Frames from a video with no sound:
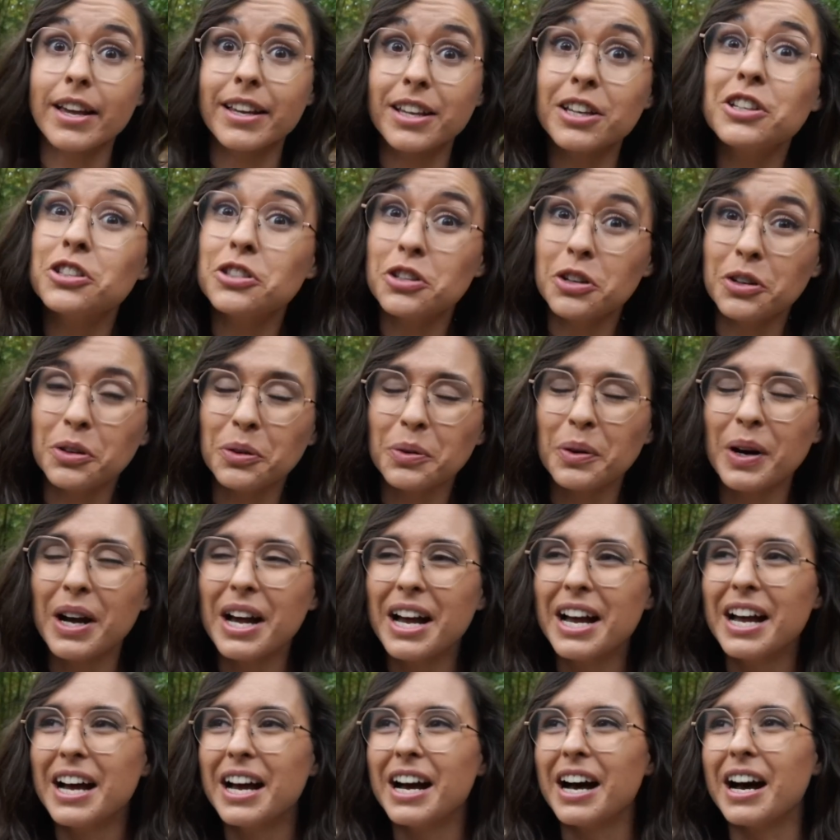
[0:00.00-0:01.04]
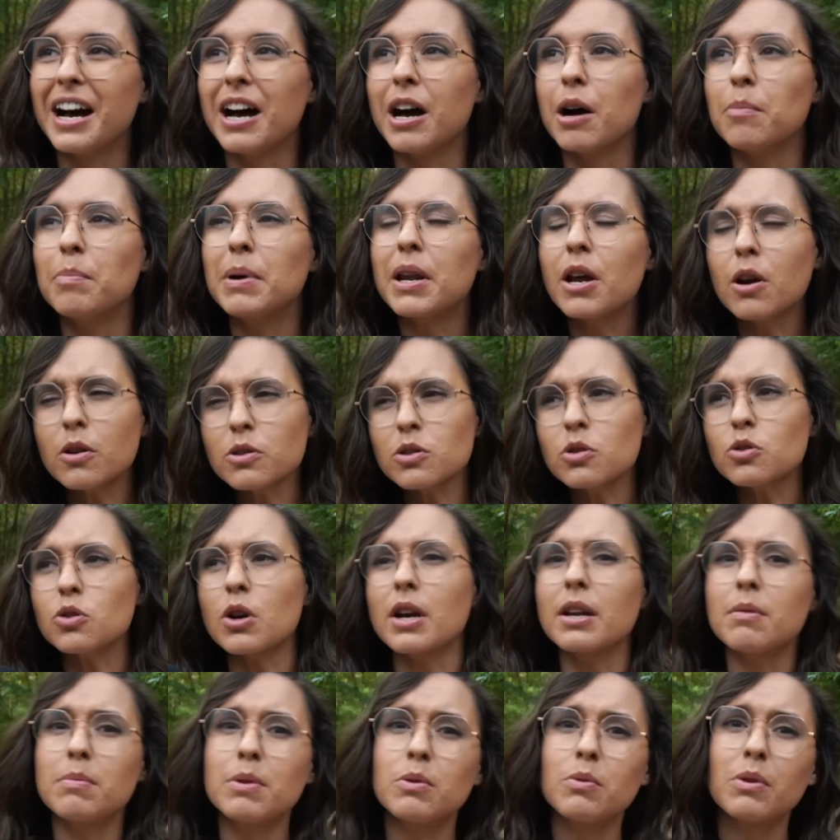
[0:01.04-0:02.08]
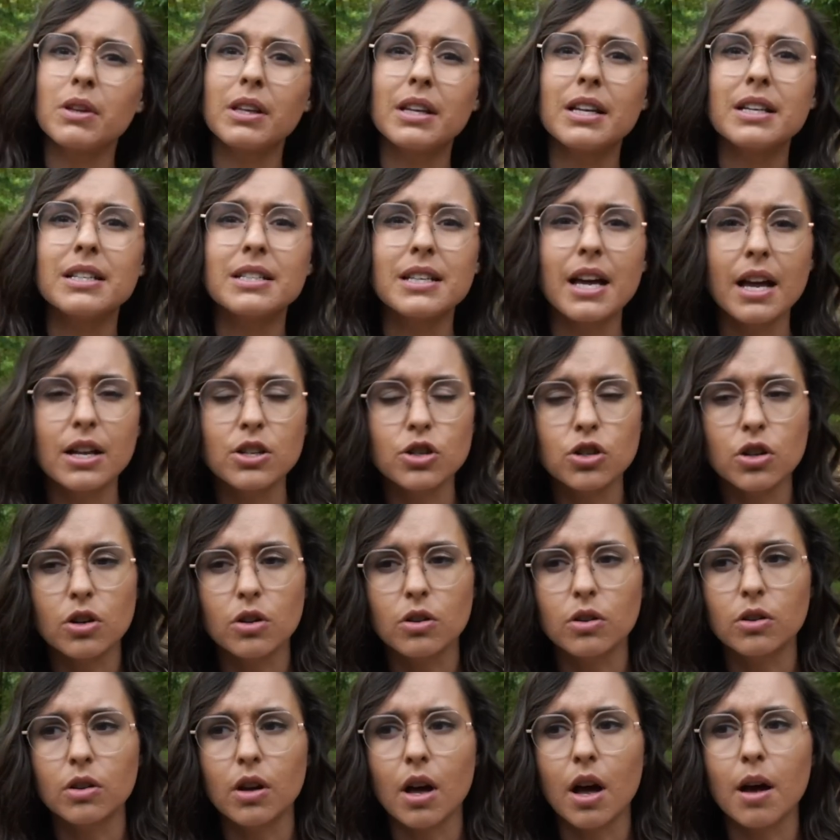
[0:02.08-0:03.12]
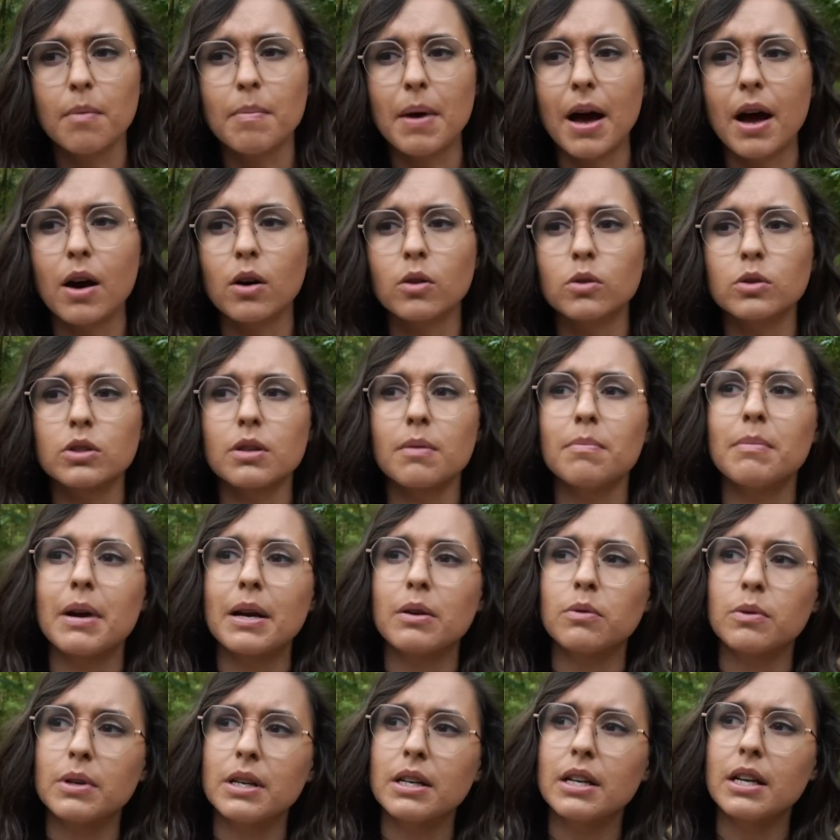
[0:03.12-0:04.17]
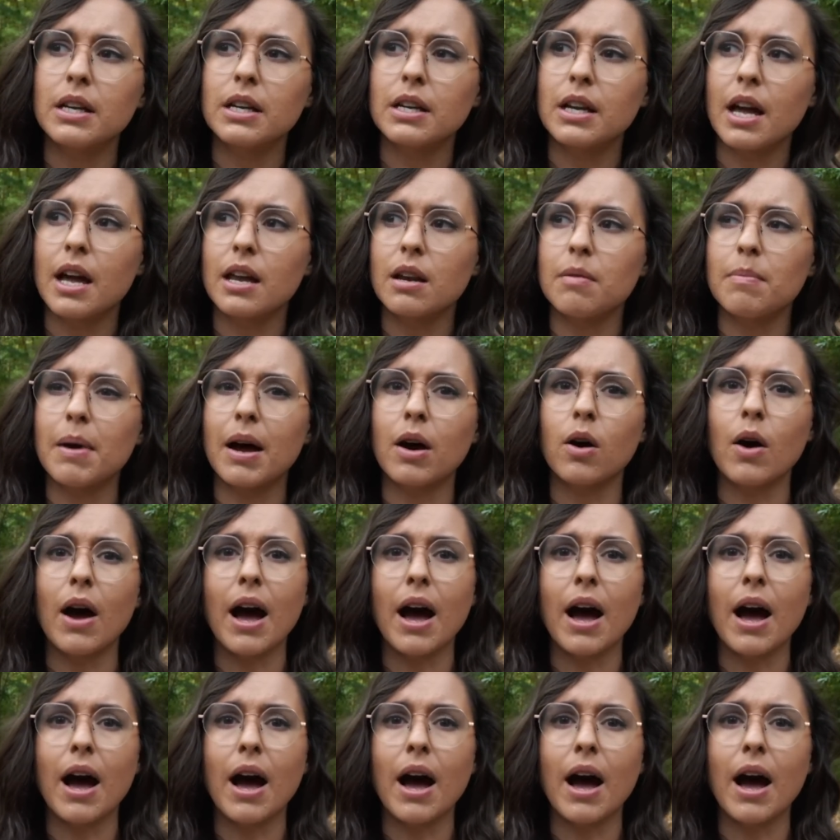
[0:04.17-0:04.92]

can do. But I also try to be really intentional about my reading and about